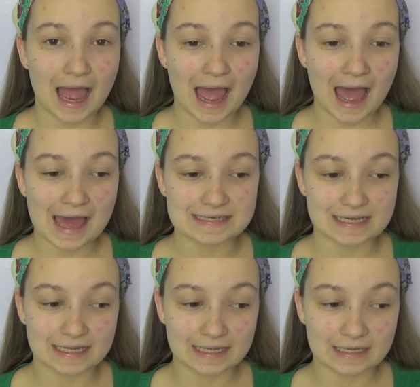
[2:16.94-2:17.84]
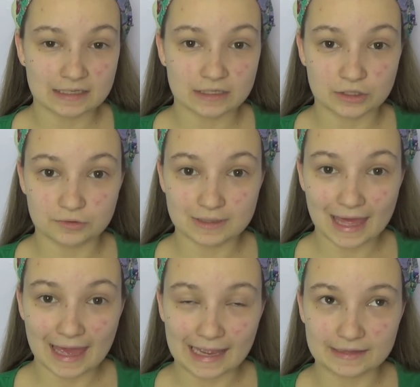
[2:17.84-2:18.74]
And in the
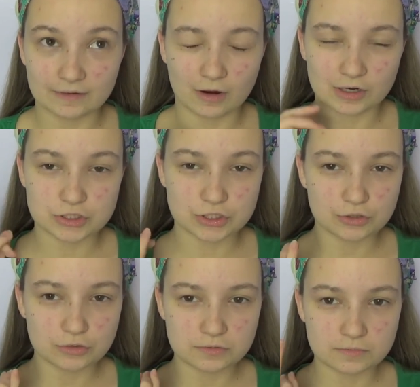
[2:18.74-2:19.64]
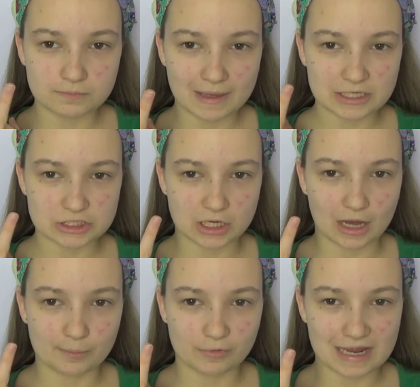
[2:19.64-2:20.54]
UK, there are two major
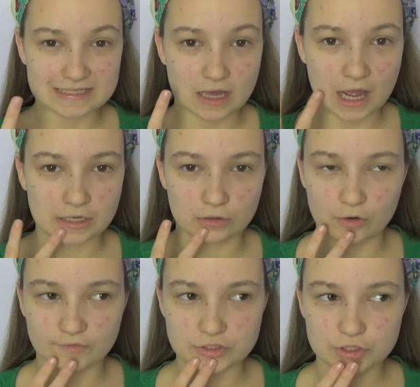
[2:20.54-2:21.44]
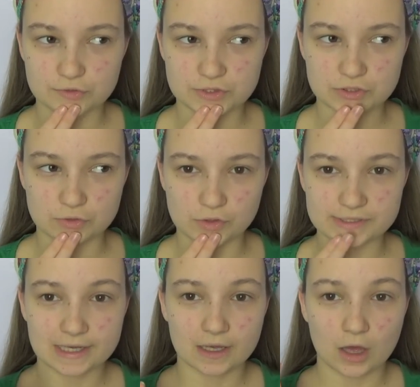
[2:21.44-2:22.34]
cup brands I know of in two
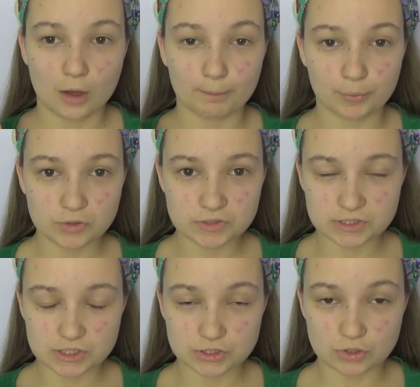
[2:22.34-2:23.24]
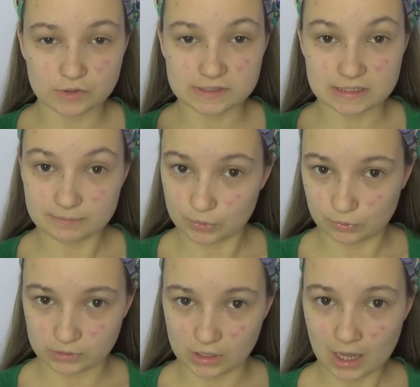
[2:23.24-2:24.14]
stores. Boots stocks the
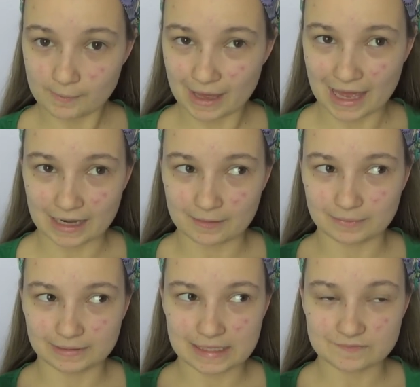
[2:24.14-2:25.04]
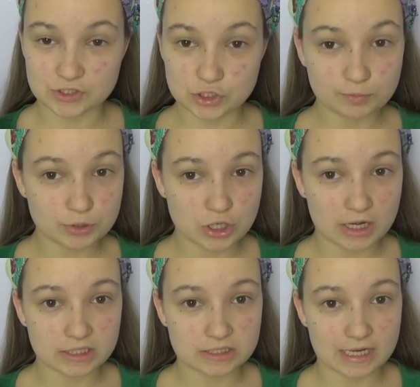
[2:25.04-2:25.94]
Moon Cup, and I believe
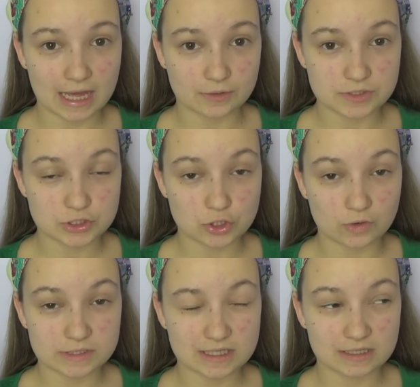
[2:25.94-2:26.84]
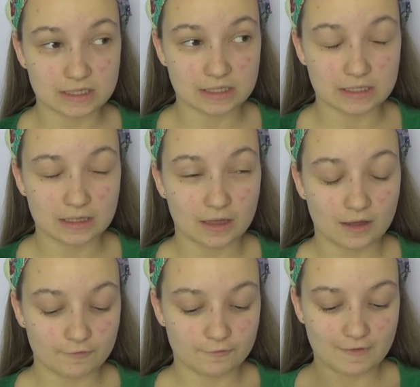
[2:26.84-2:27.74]
Superdrug now stocks the
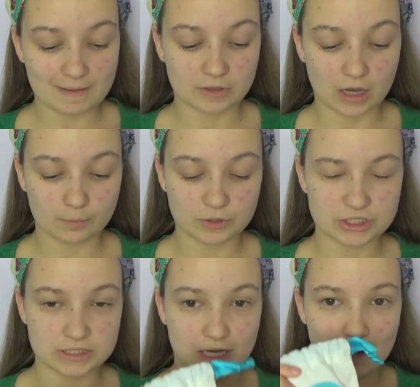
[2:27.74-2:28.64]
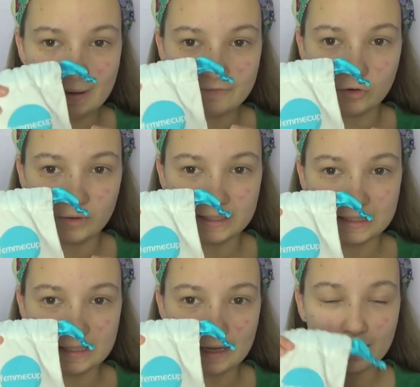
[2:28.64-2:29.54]
Femmecup, which is the cup I've got
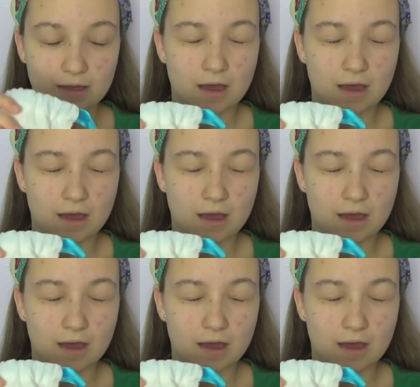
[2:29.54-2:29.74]
here.